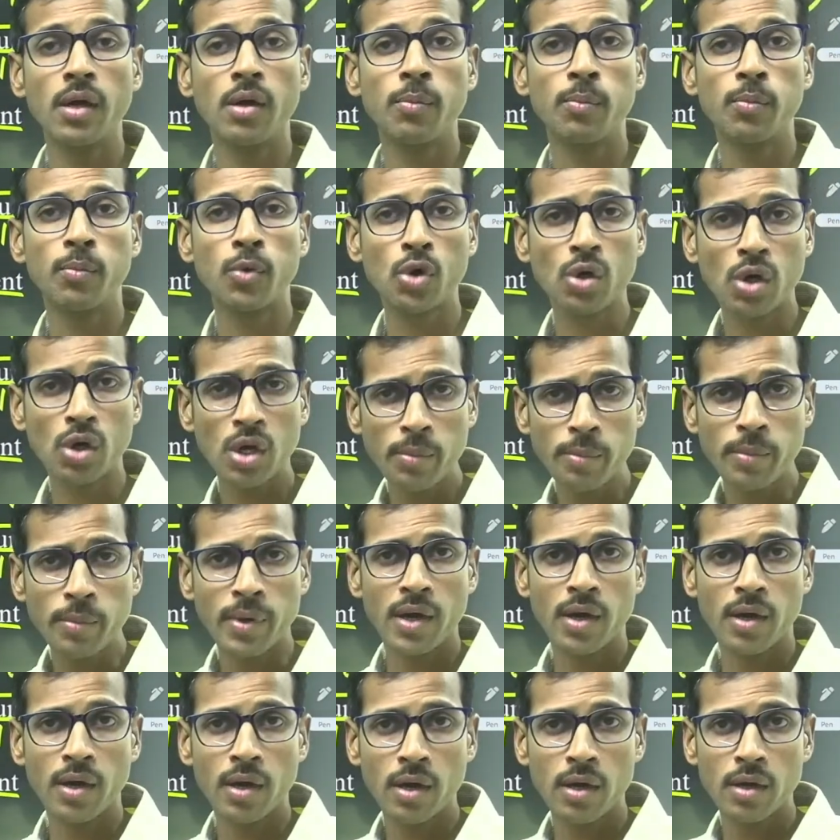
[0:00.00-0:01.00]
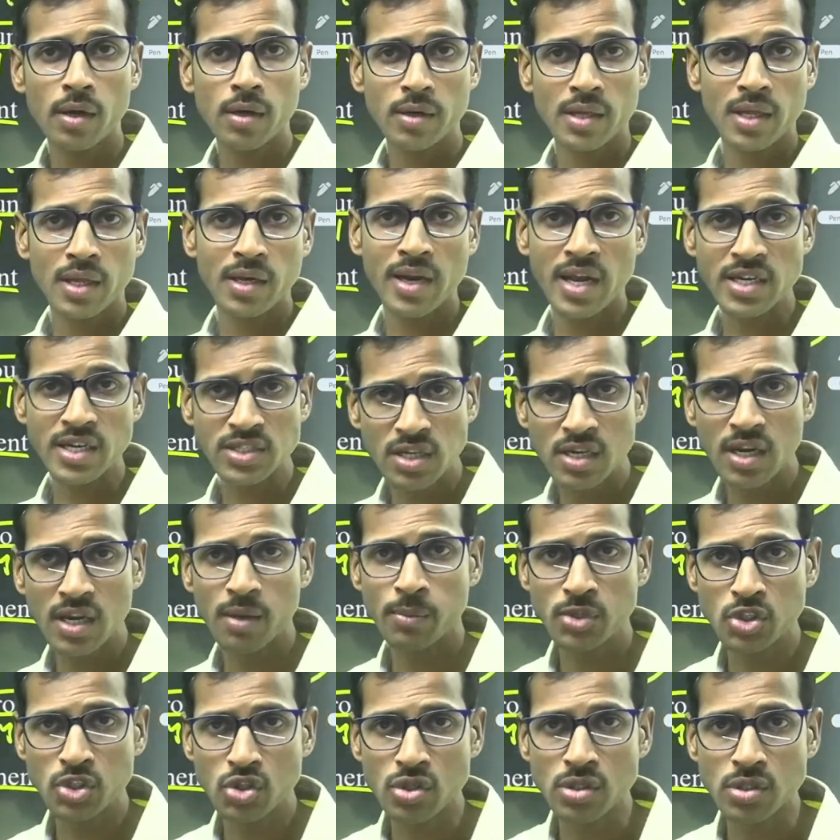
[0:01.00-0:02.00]
proclaim the national
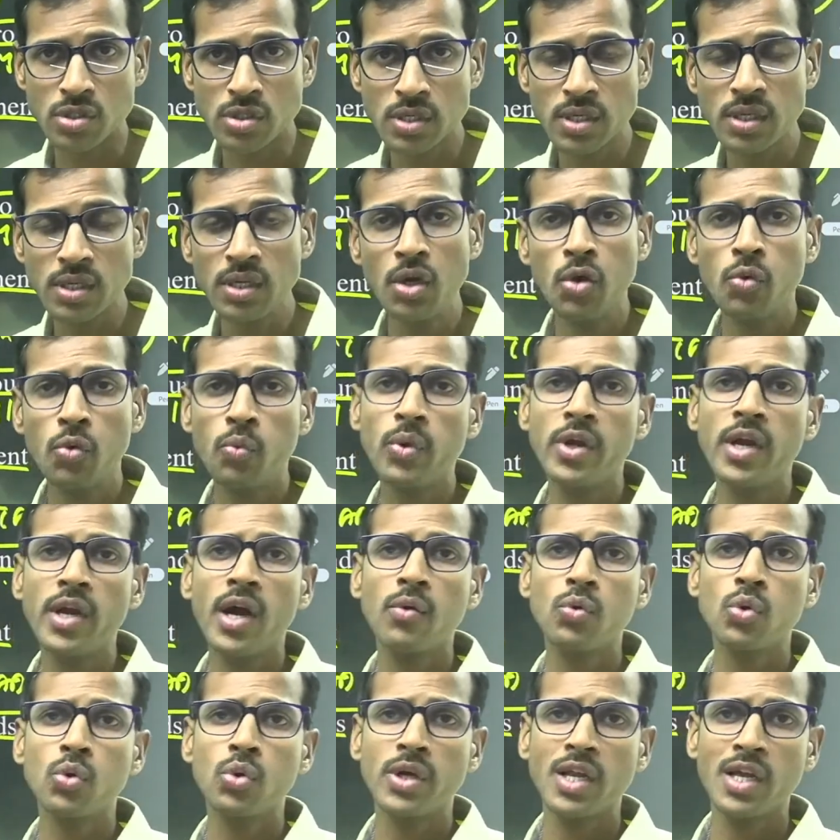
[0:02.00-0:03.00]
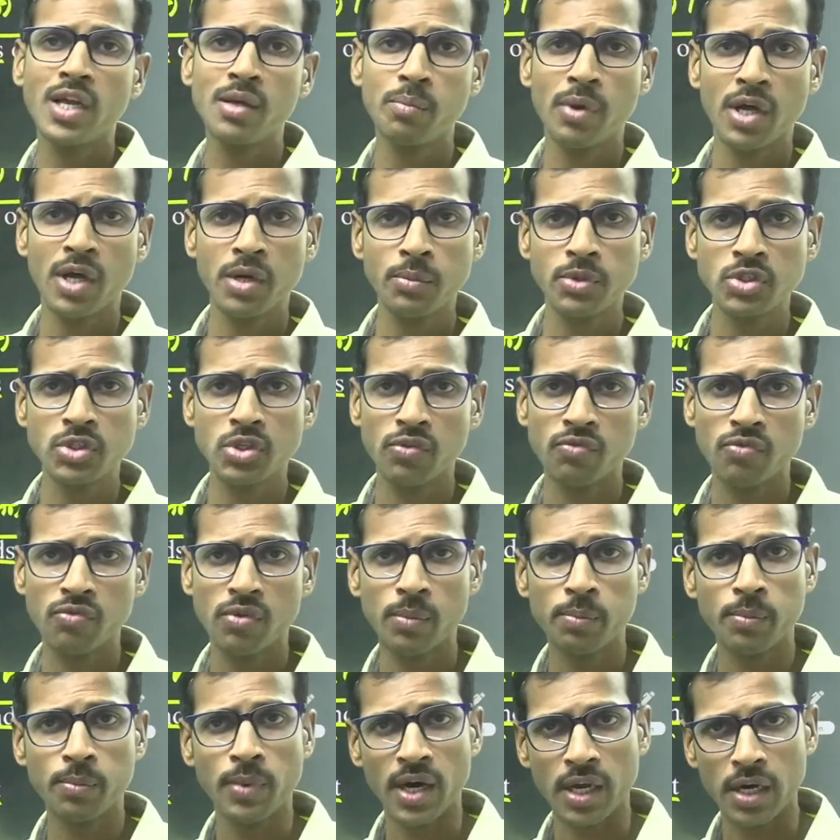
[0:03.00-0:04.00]
emergency, we have to take permission from
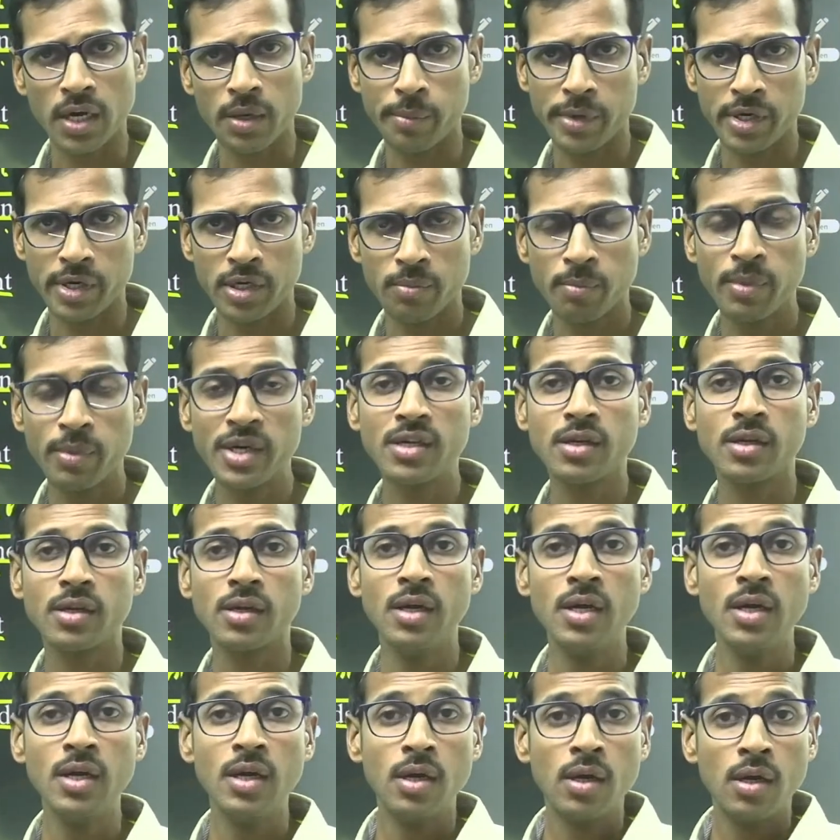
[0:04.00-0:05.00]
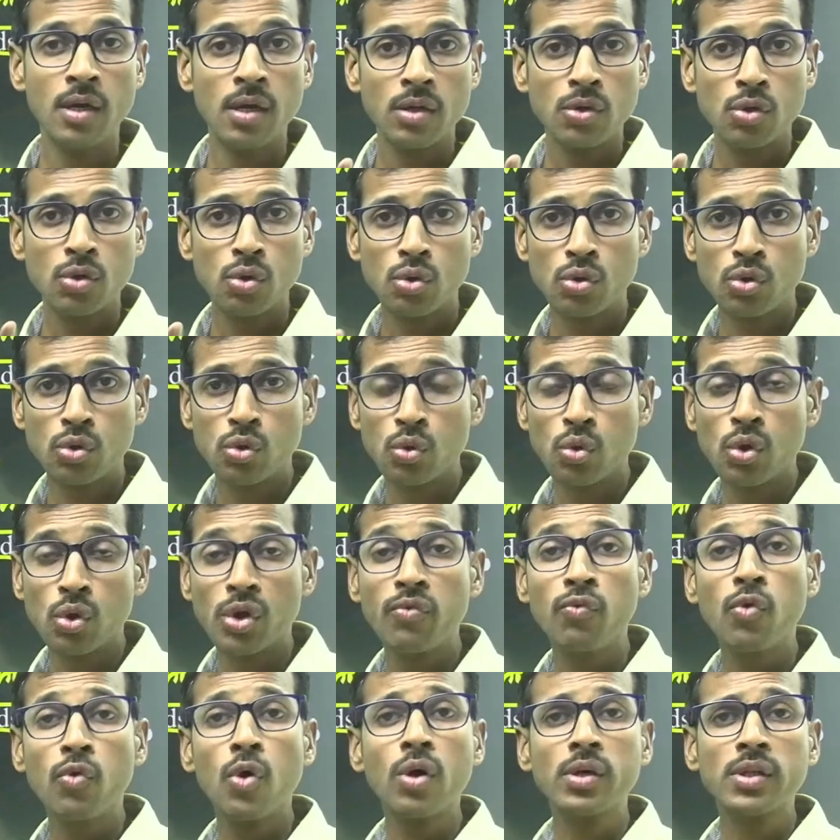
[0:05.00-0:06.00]
parliament, but to
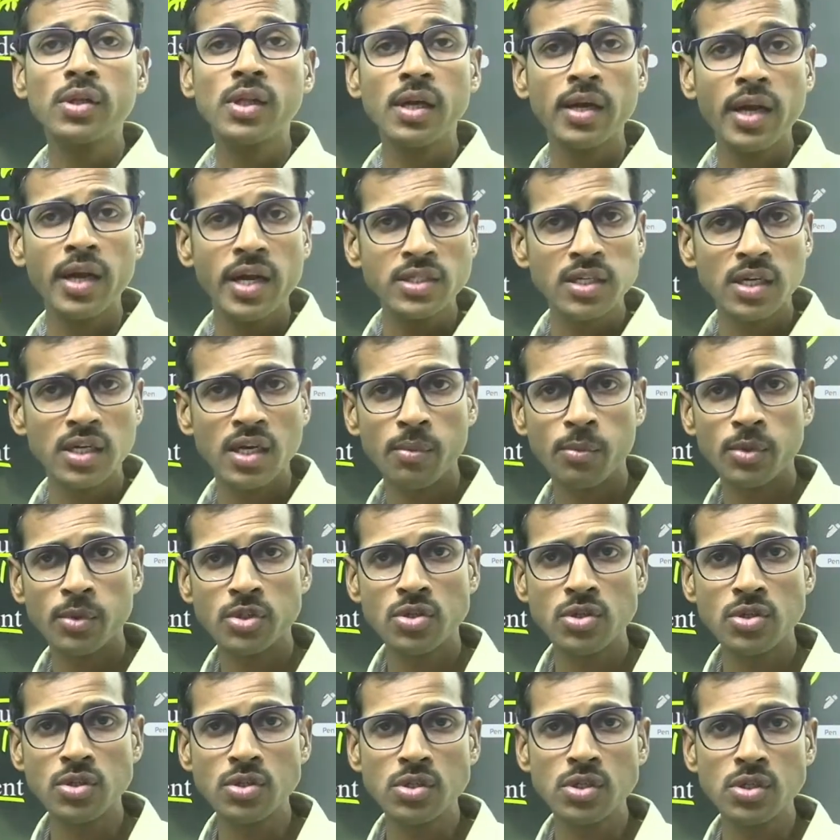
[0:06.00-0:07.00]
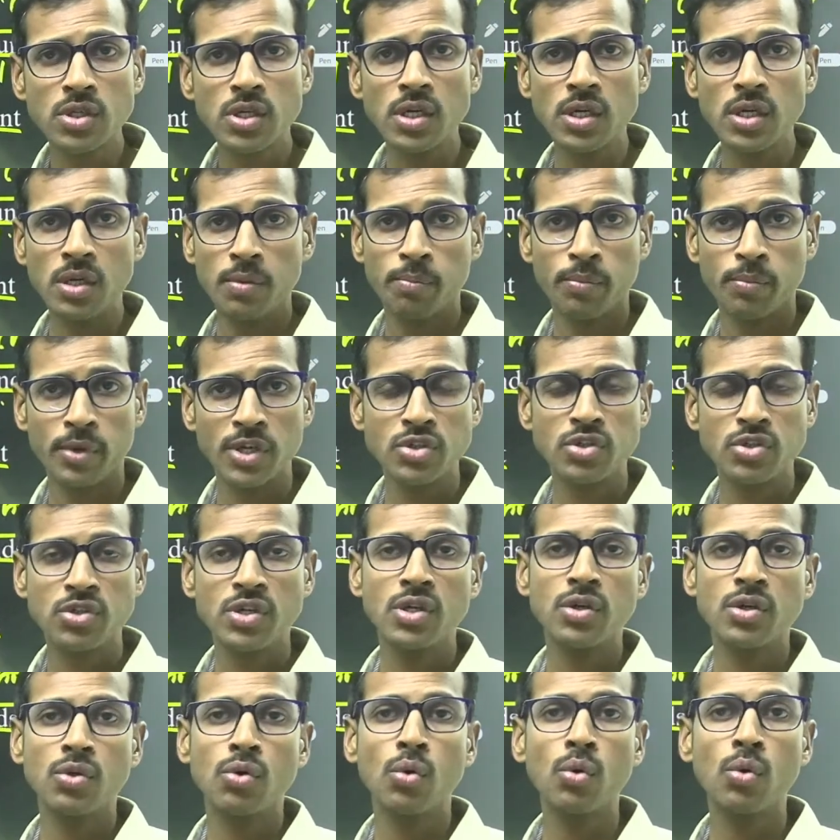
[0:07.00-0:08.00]
revoke the national emergency, President
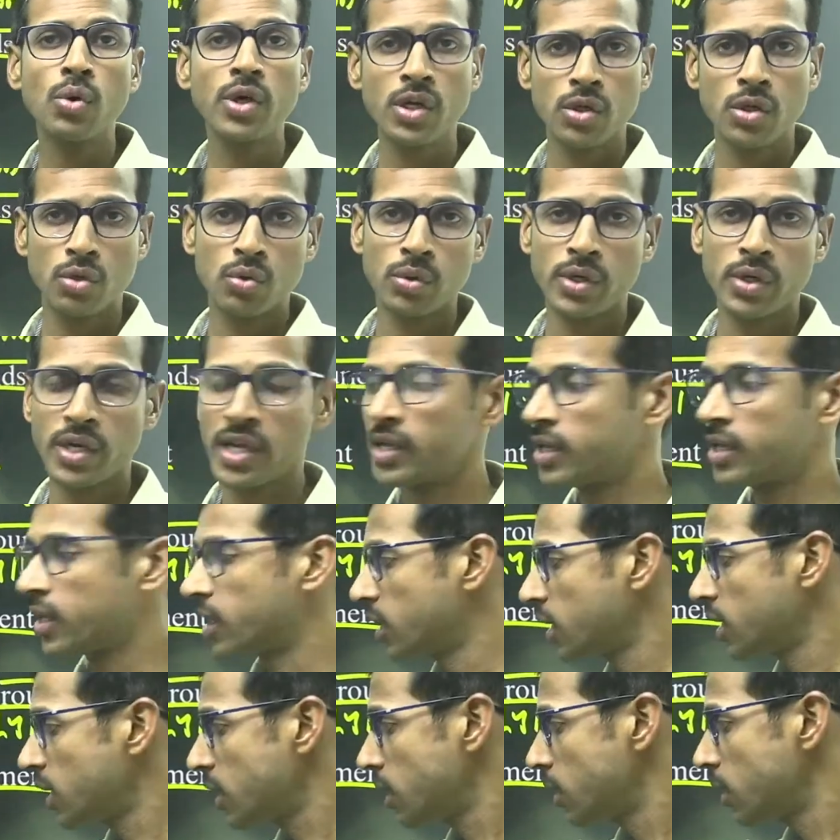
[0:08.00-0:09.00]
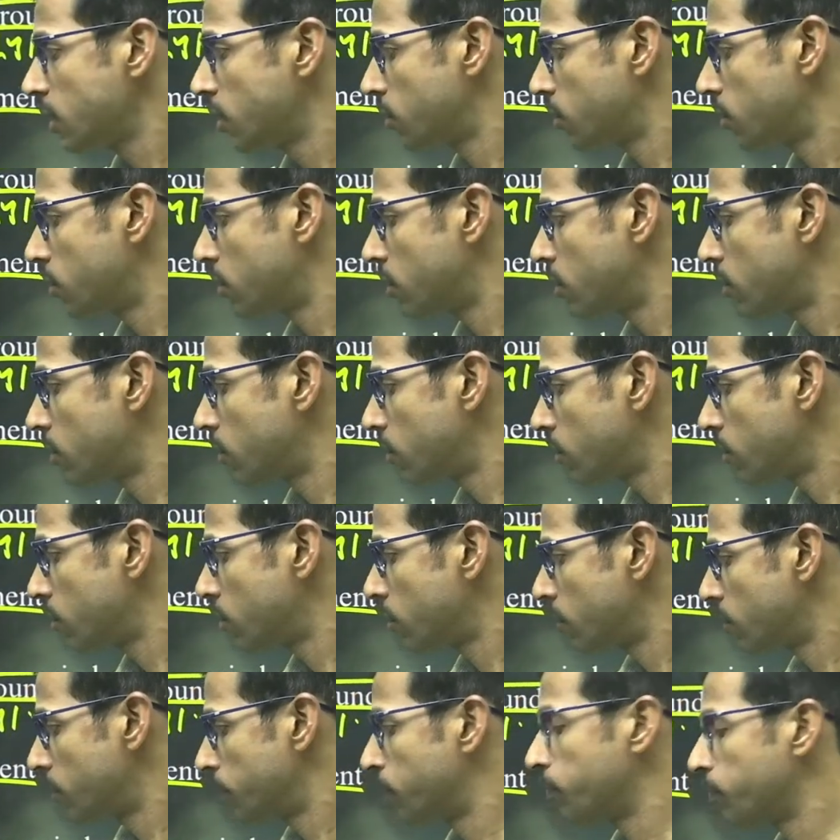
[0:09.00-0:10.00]
no need to take any
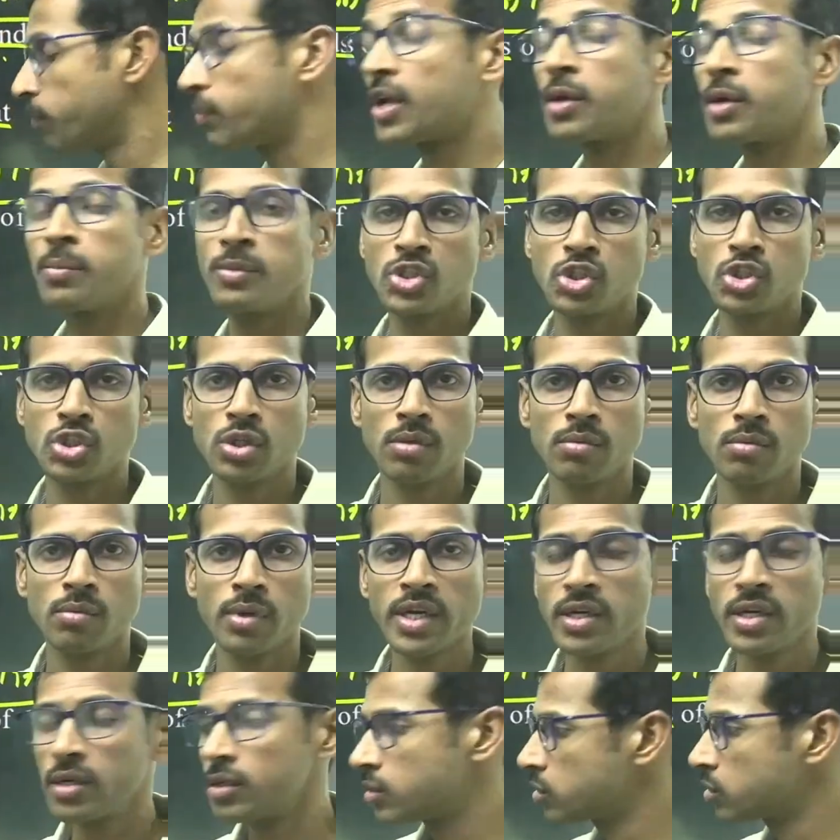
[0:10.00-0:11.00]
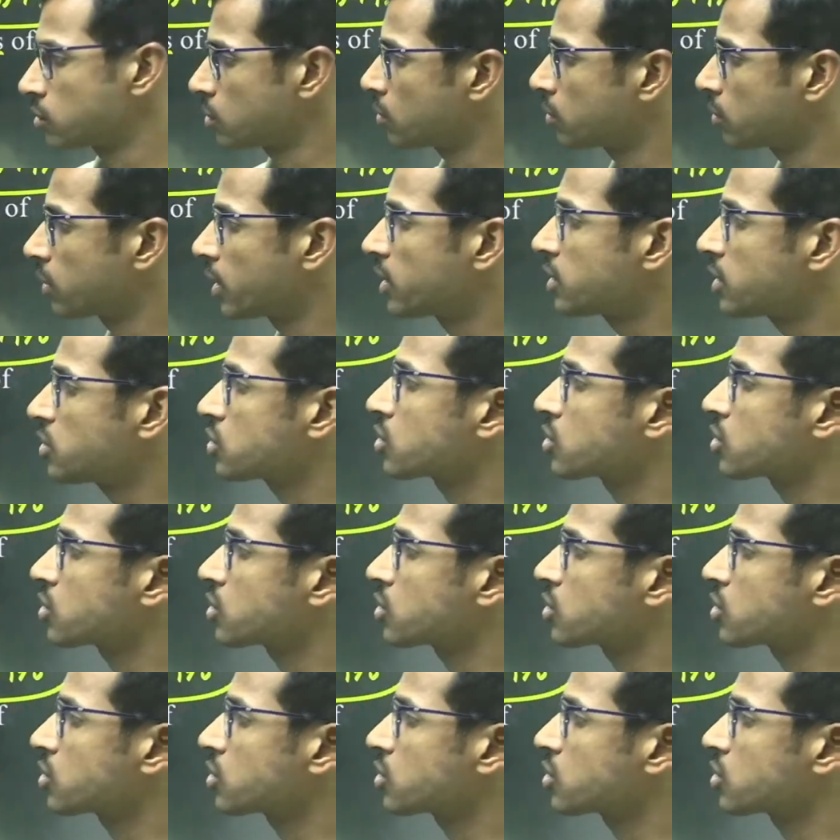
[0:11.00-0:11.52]
permission, right? So that is